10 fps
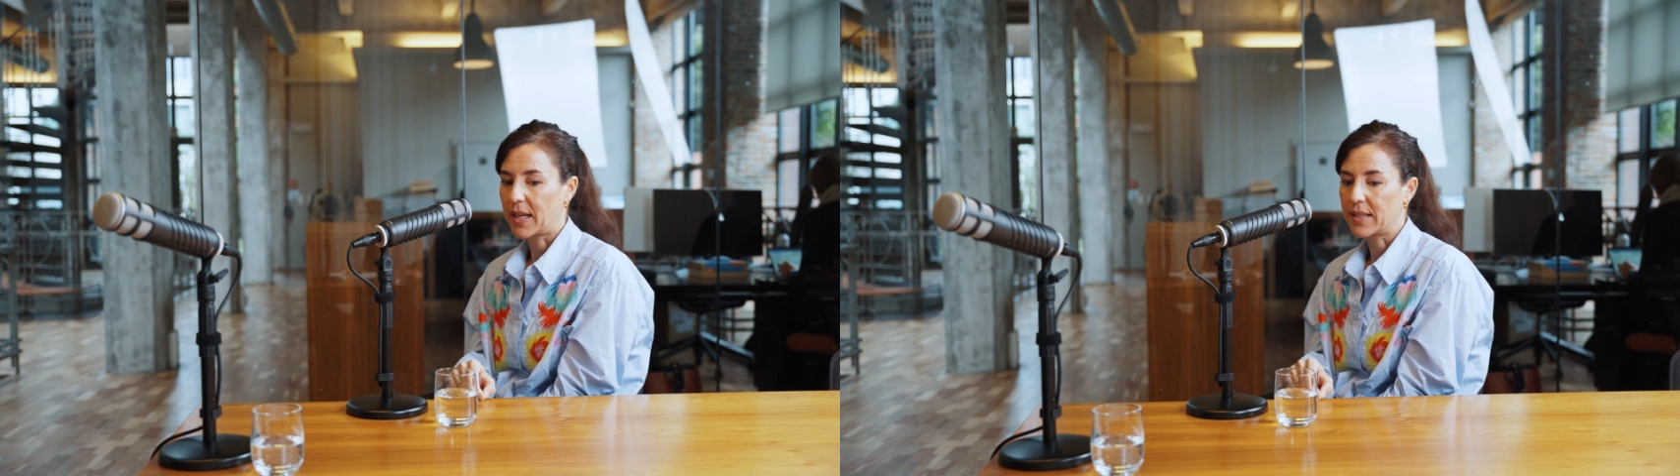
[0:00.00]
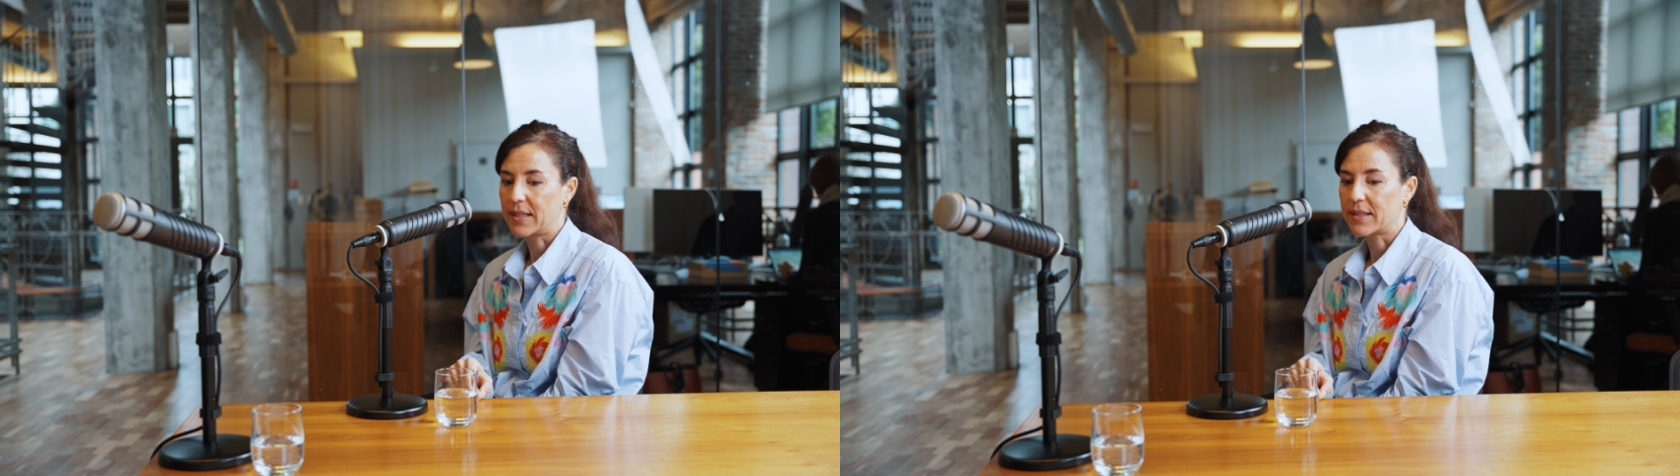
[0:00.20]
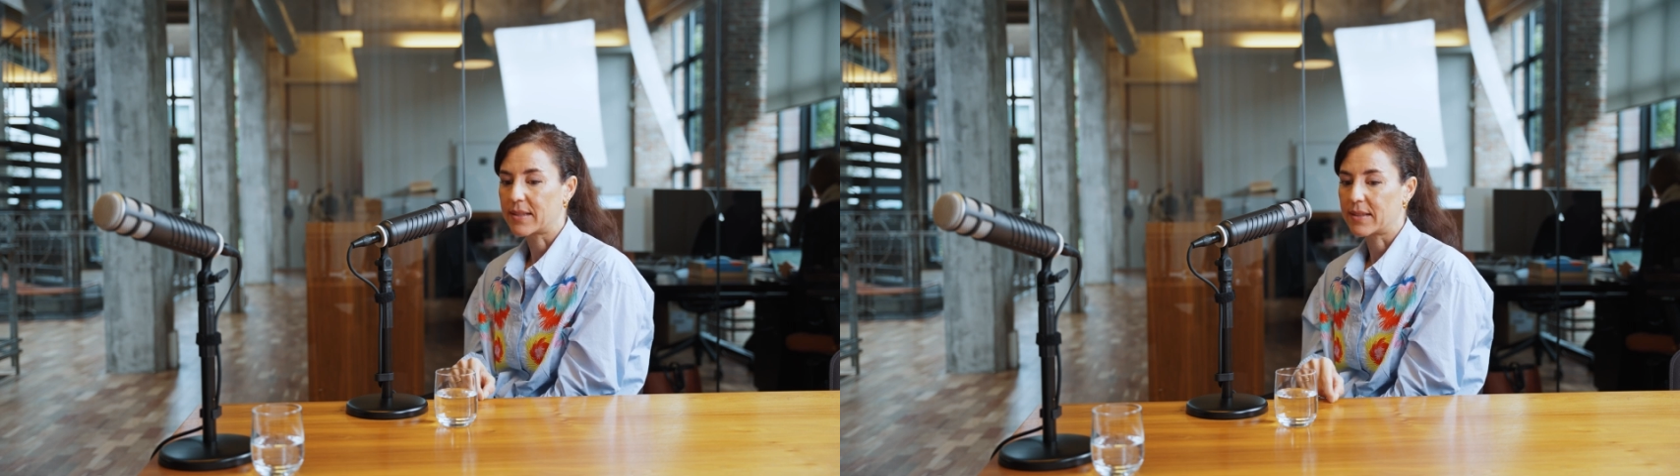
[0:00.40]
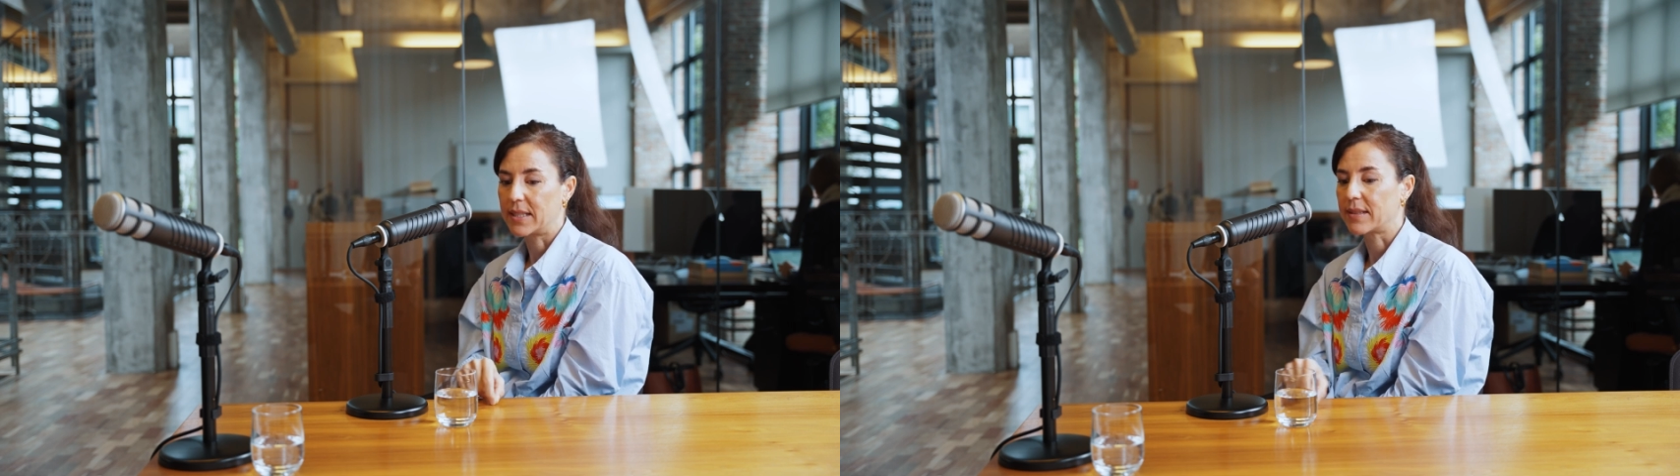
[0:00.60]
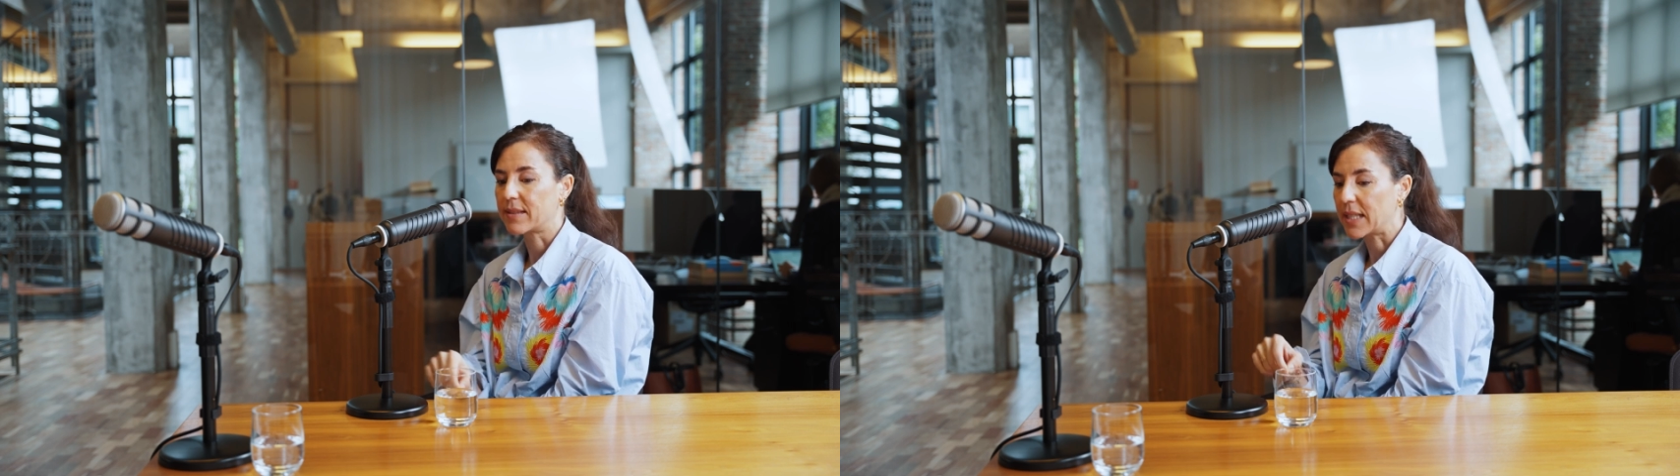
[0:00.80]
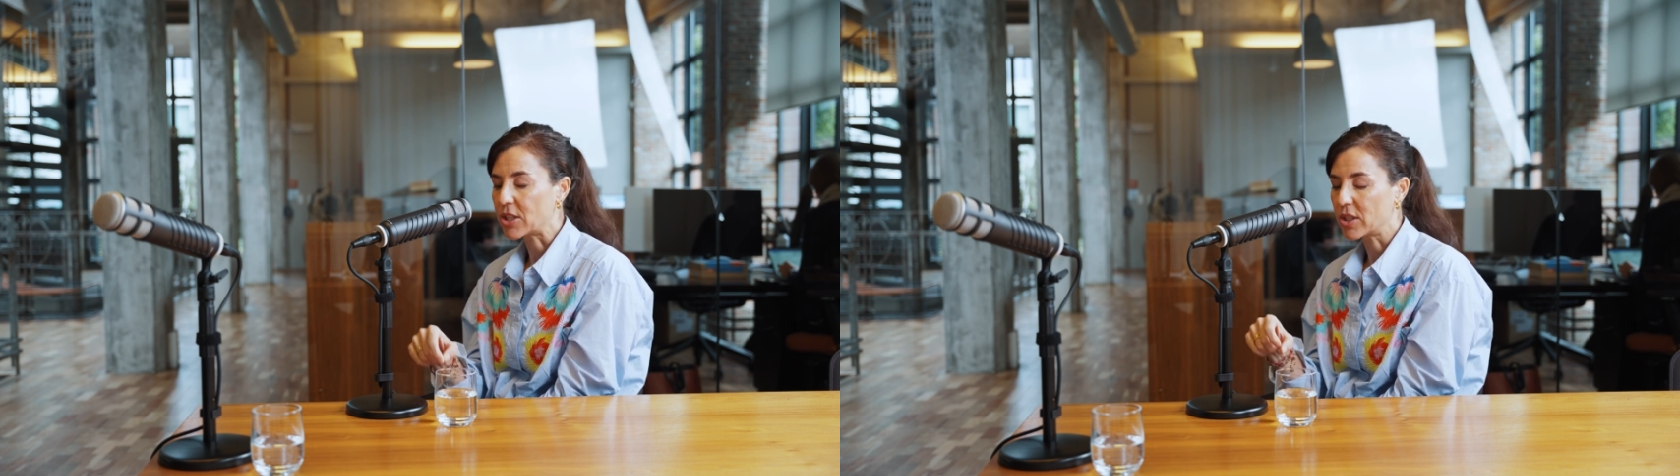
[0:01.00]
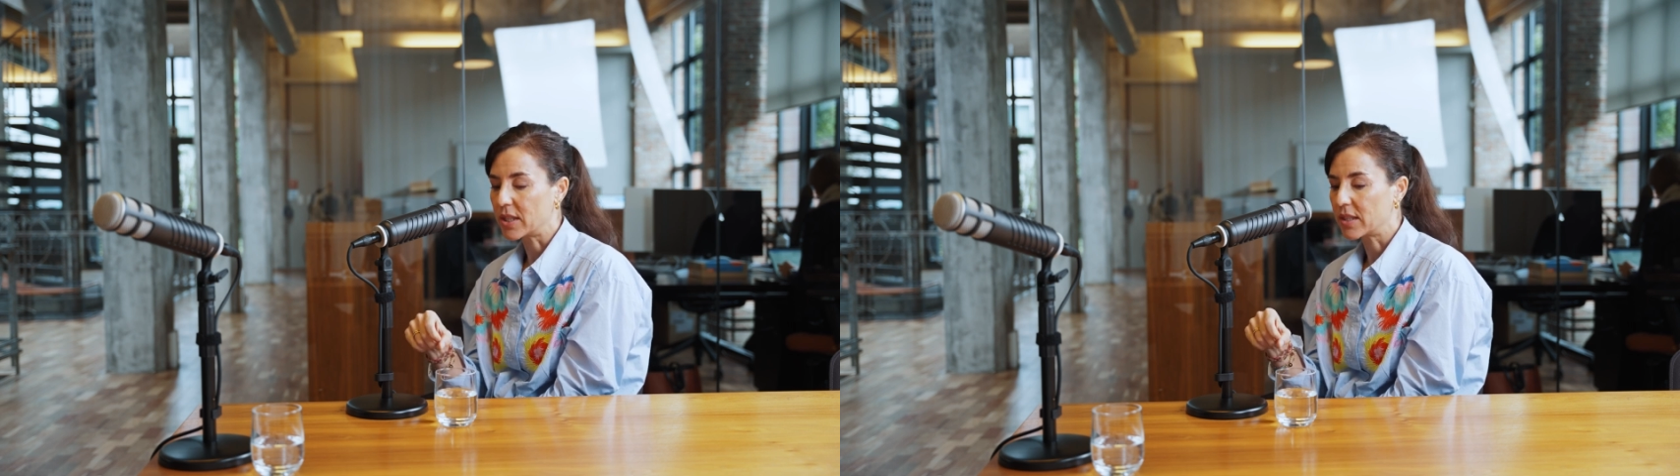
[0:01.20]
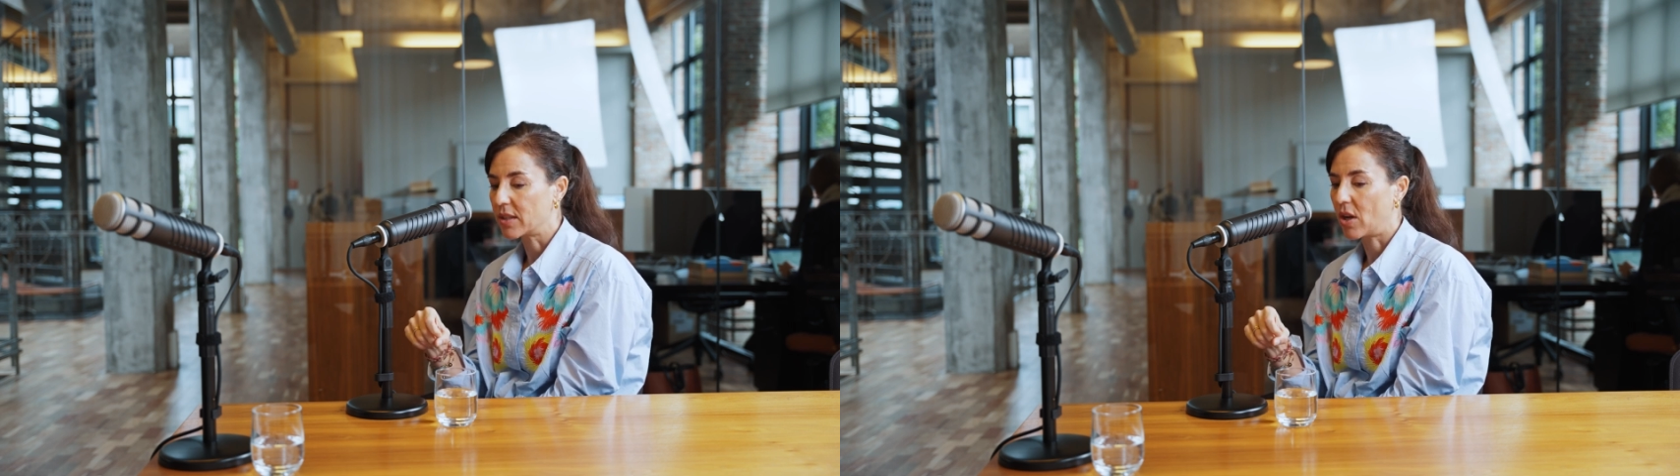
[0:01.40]
like this
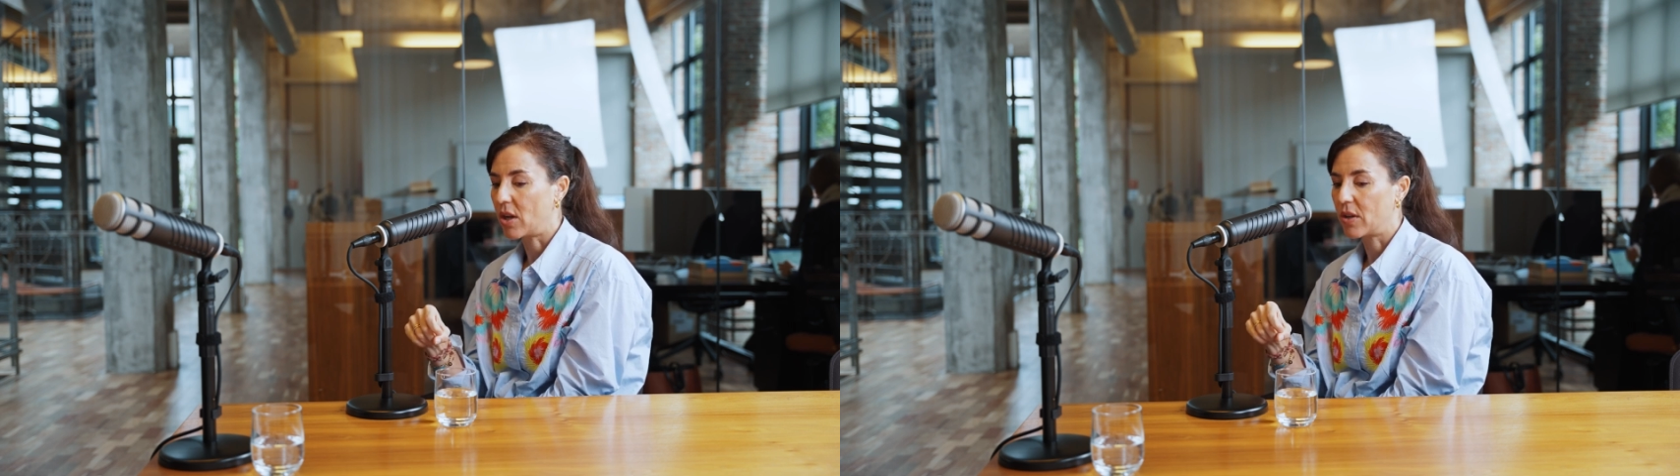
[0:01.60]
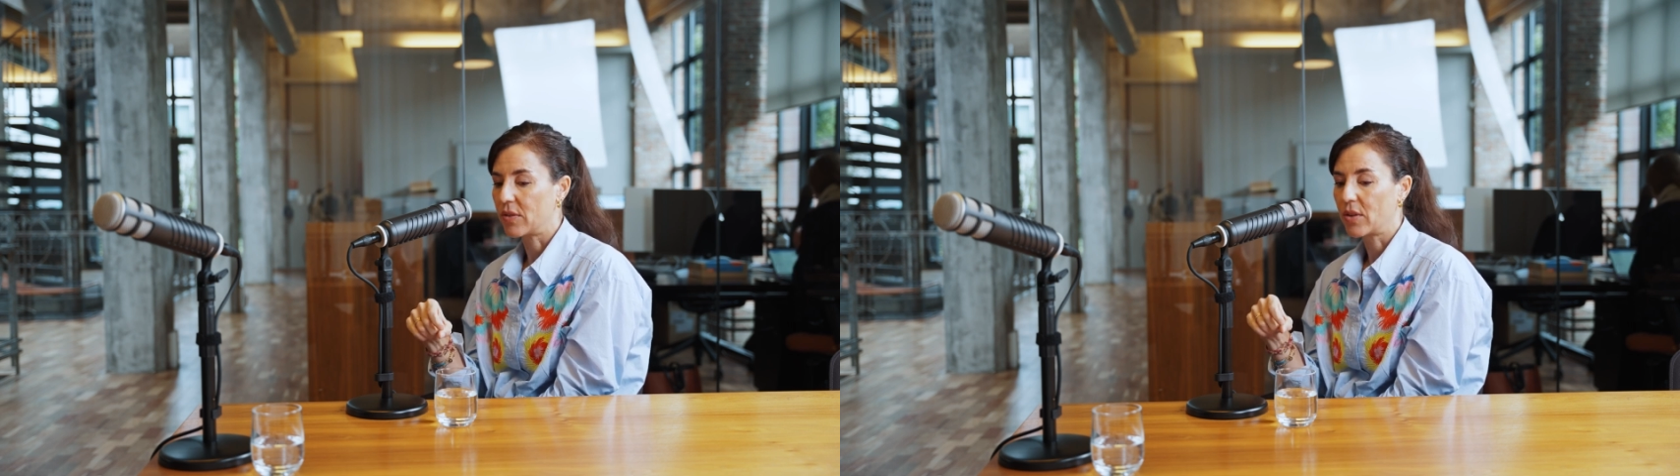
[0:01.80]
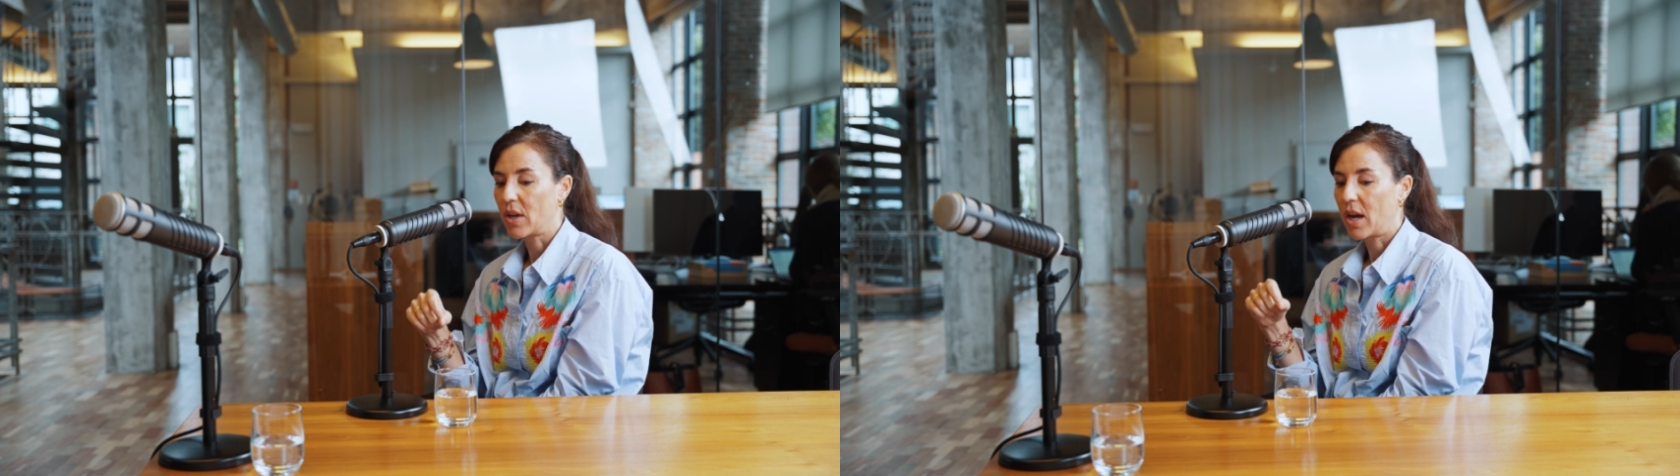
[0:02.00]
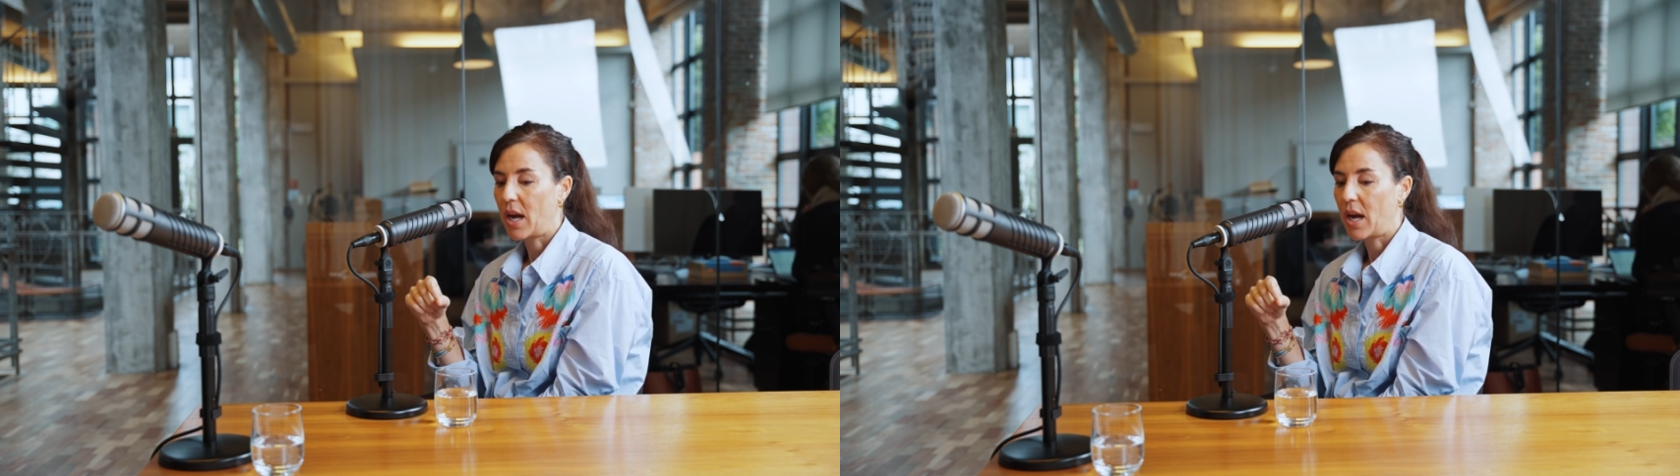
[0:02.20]
session on